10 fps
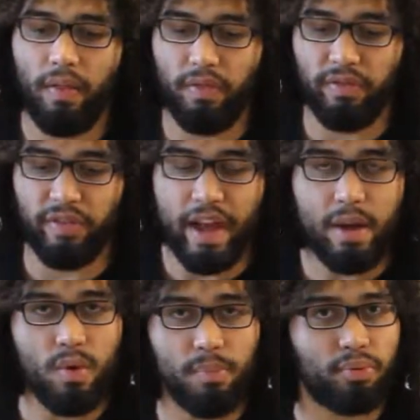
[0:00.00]
They
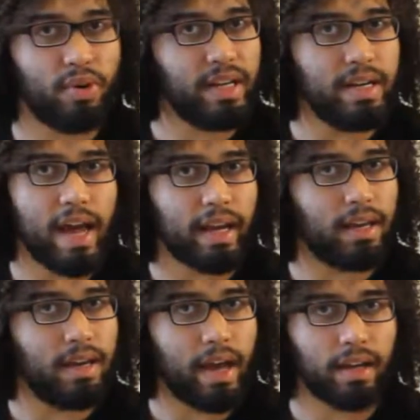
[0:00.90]
were pretty neck
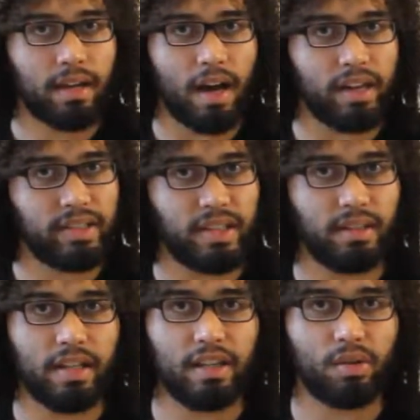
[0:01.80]
and neck
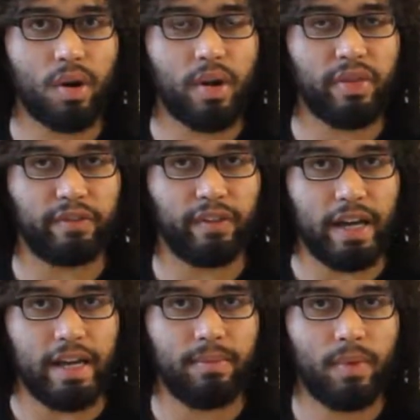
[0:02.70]
constantly throughout the
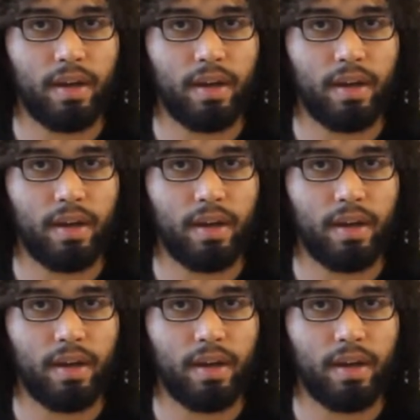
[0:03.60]
fight.